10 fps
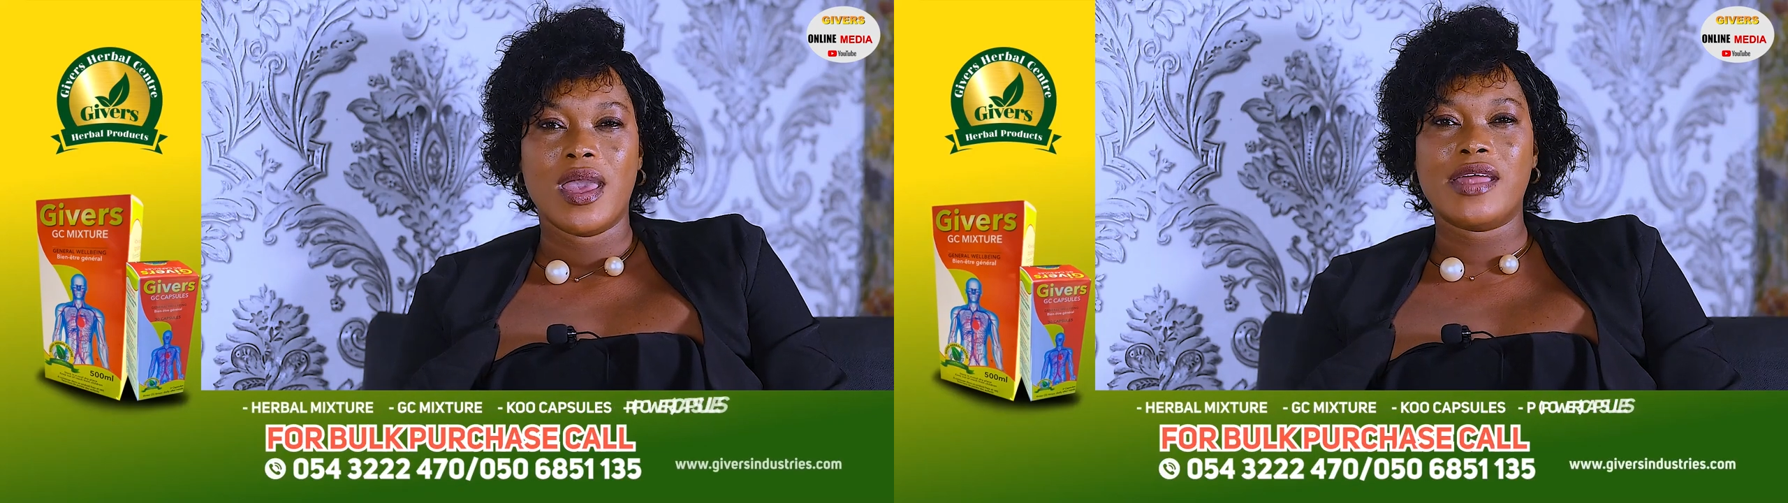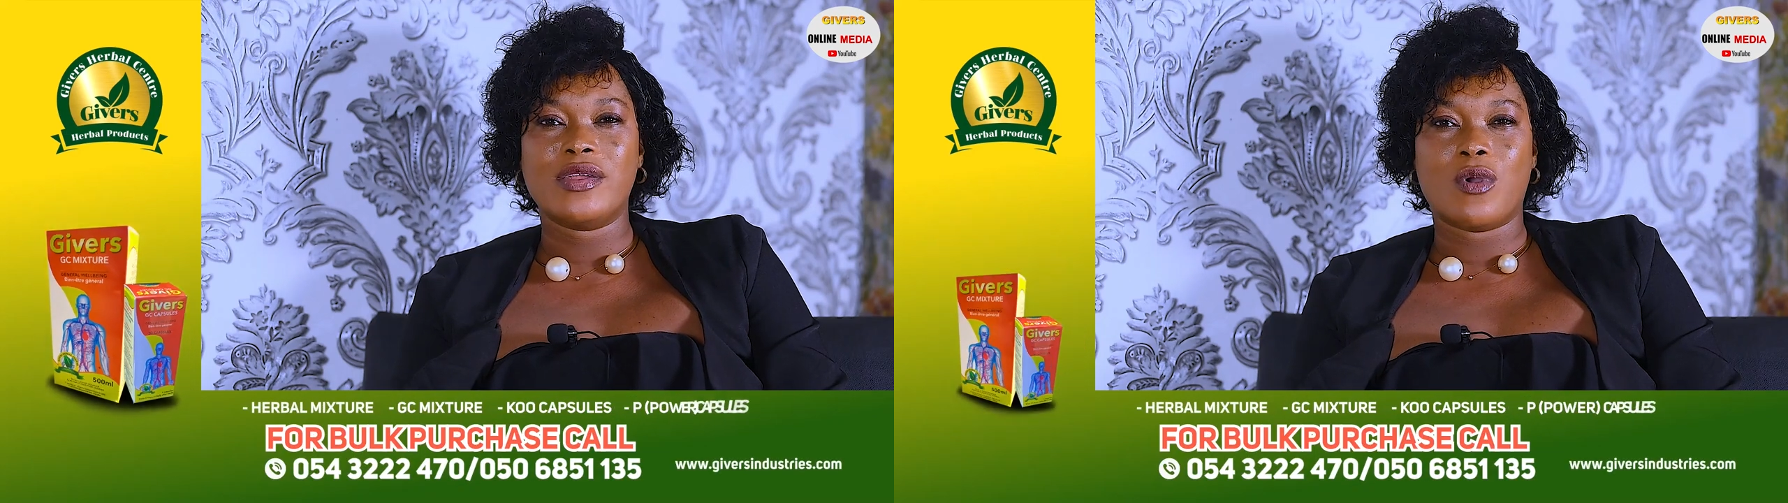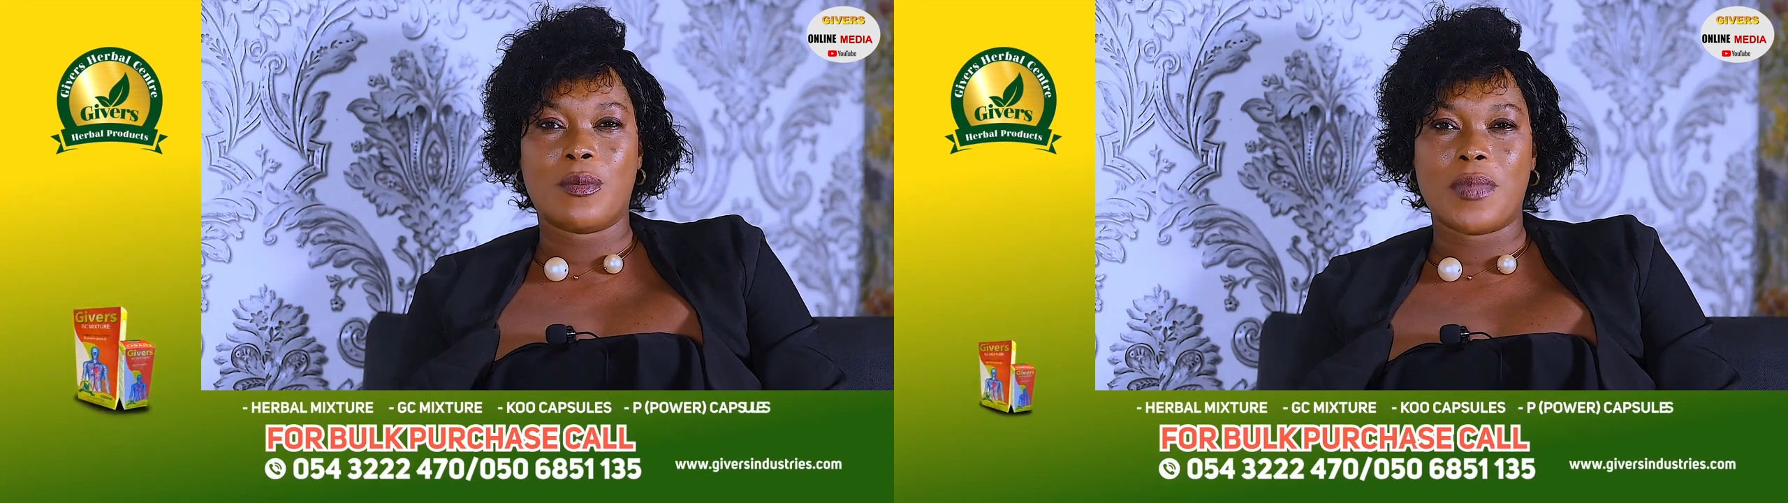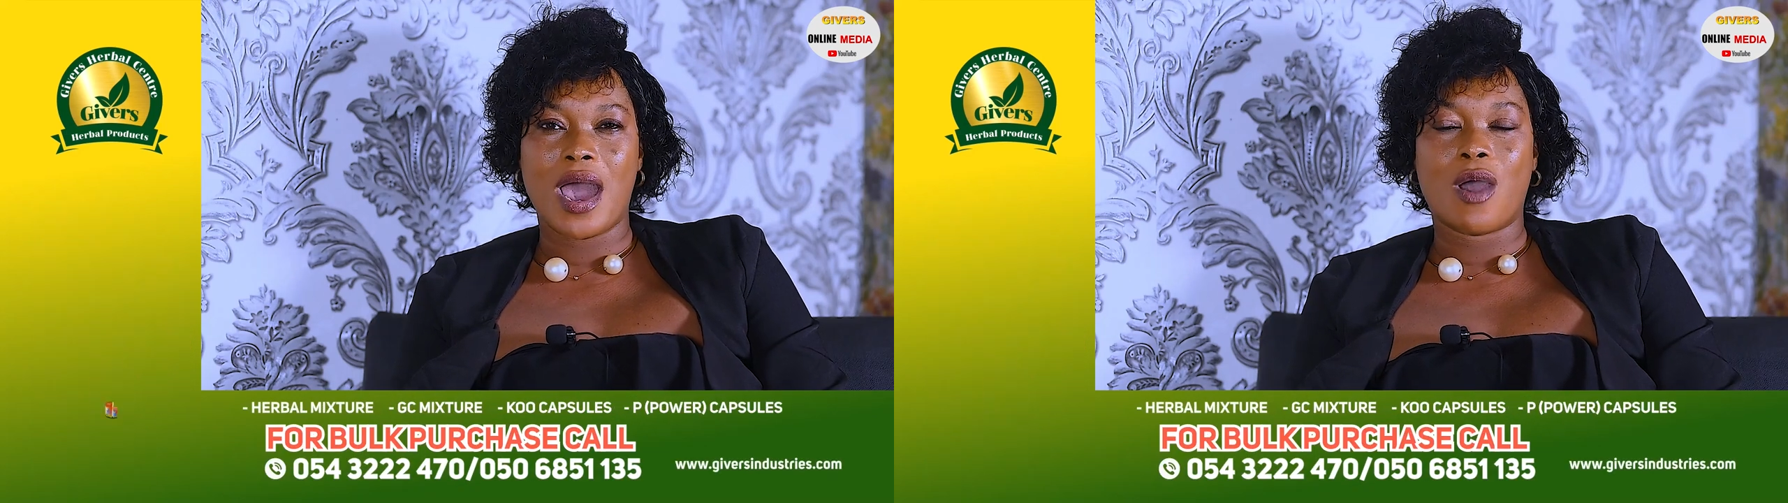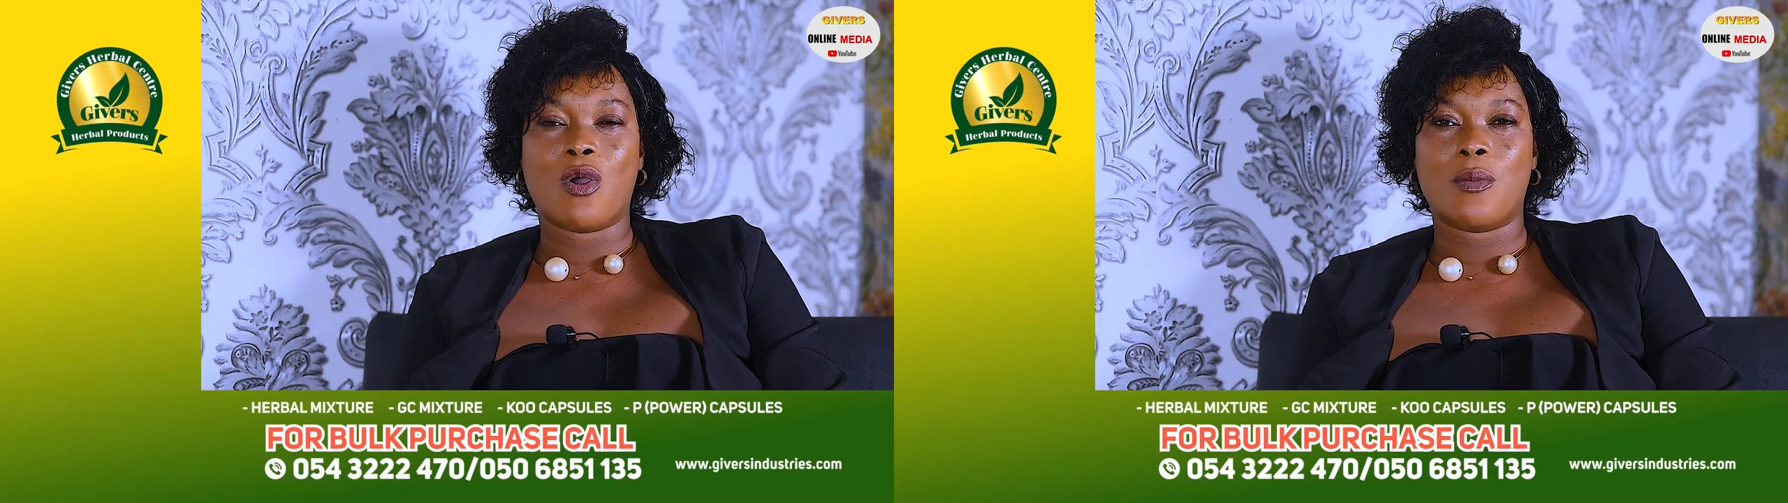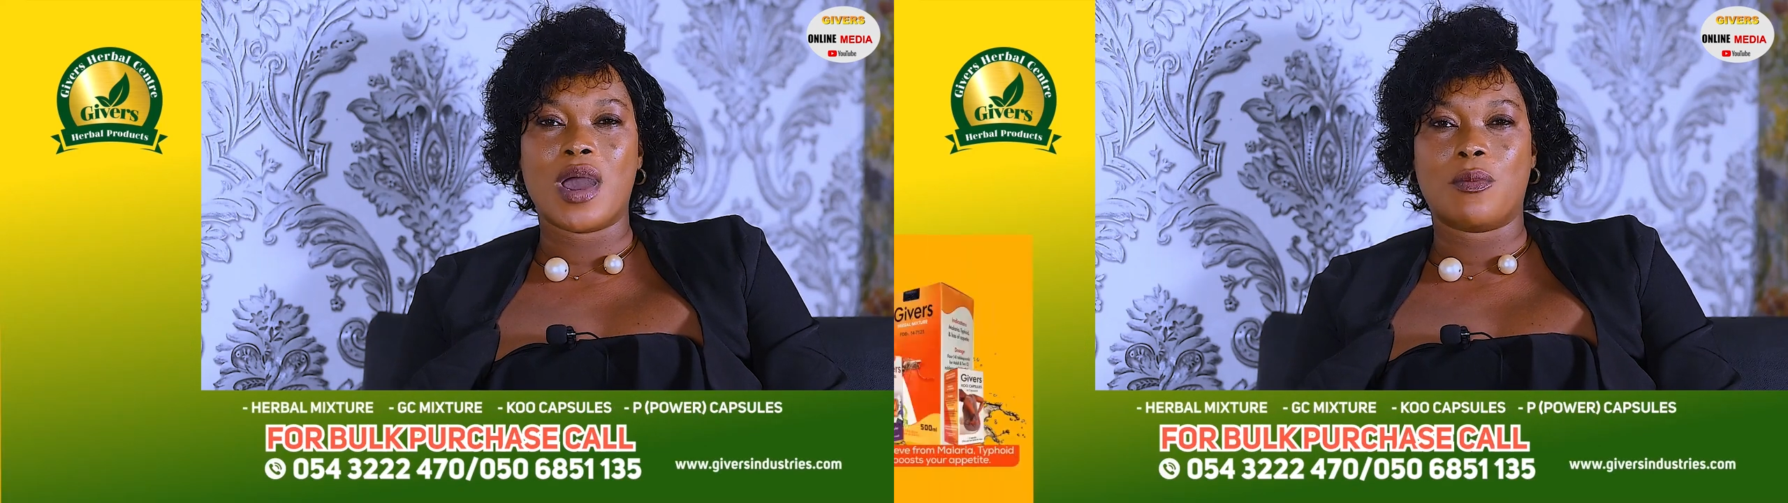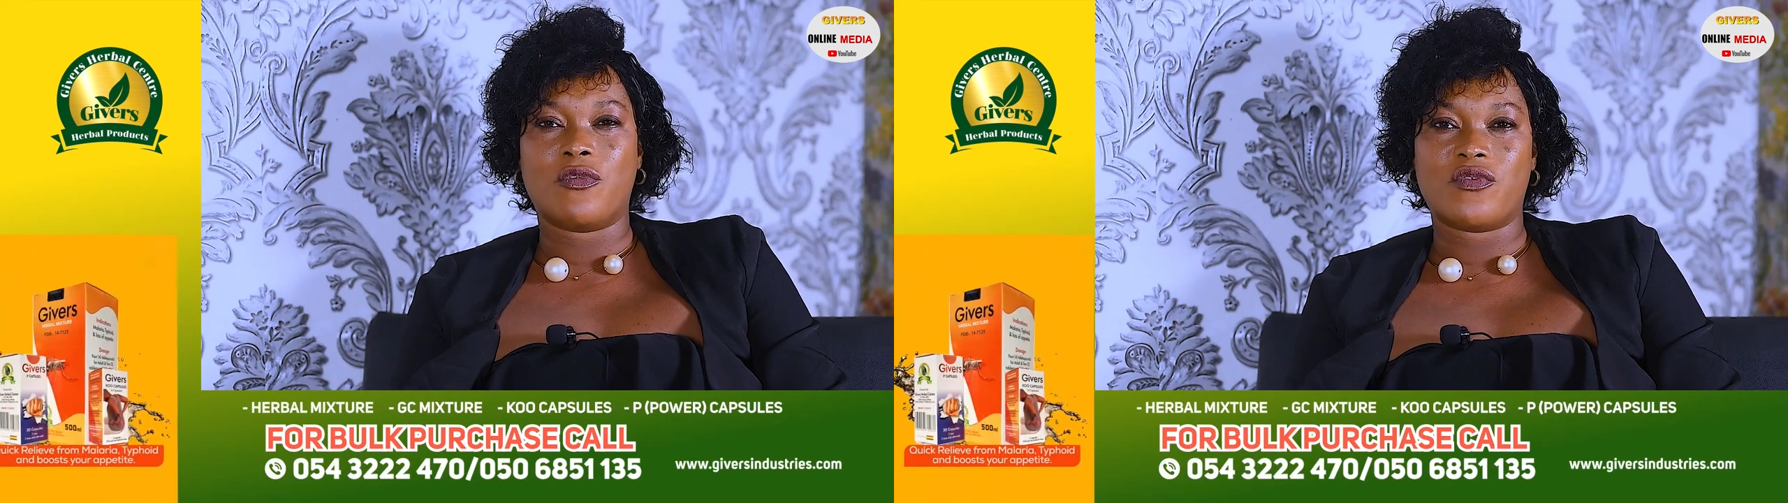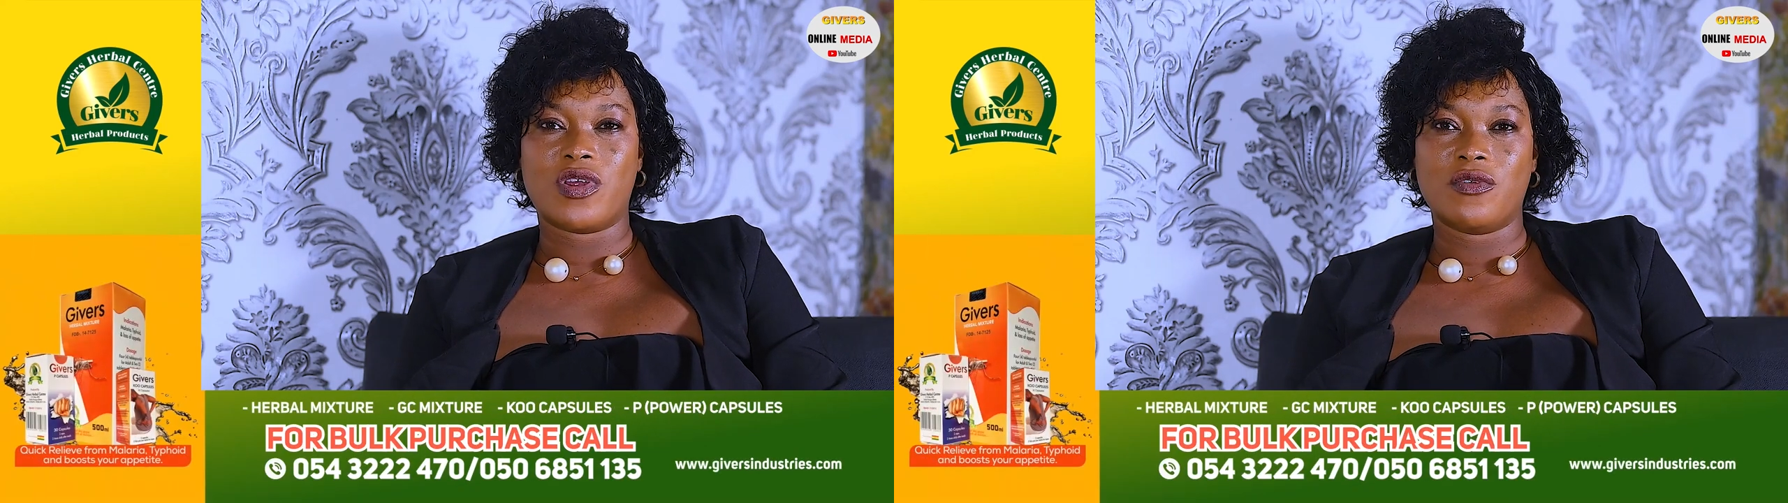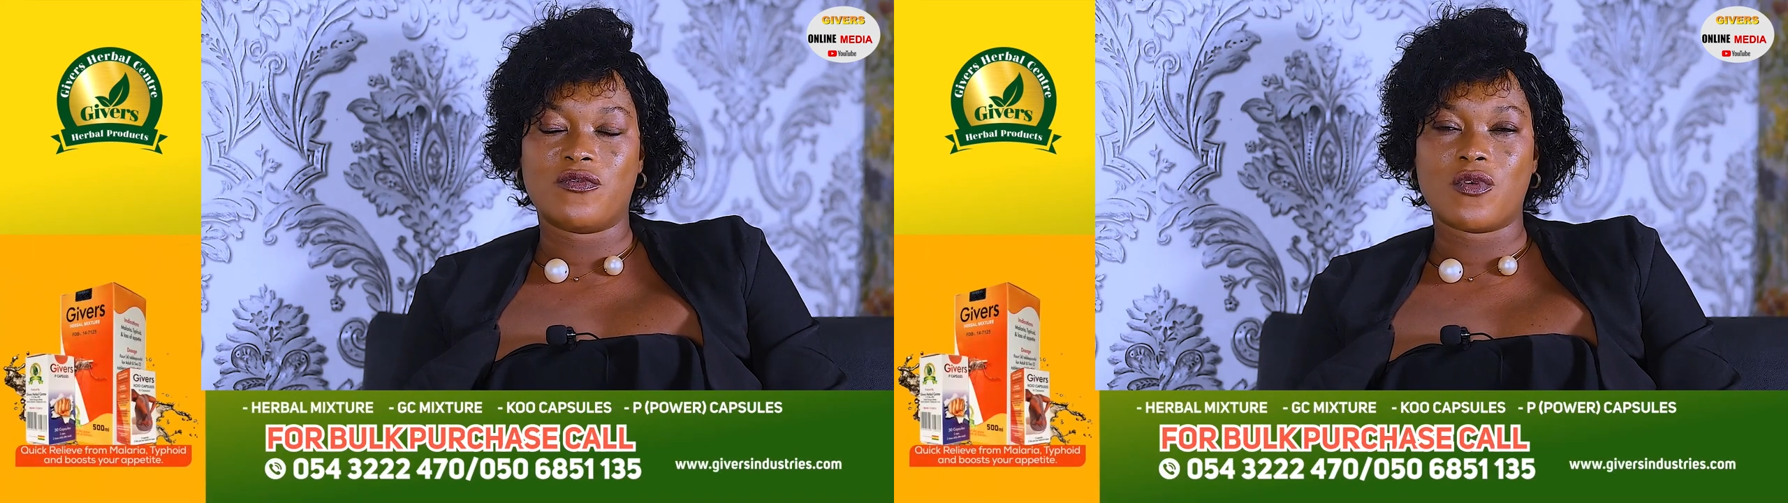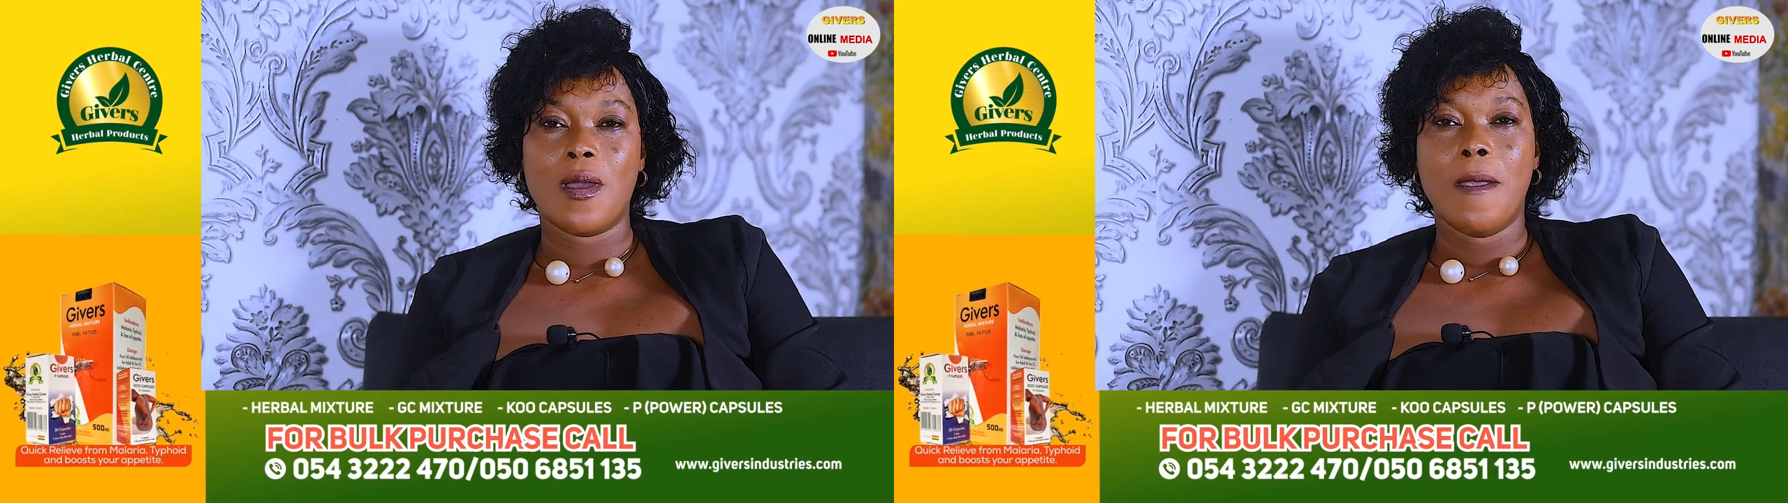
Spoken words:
any or bar or my abo friend for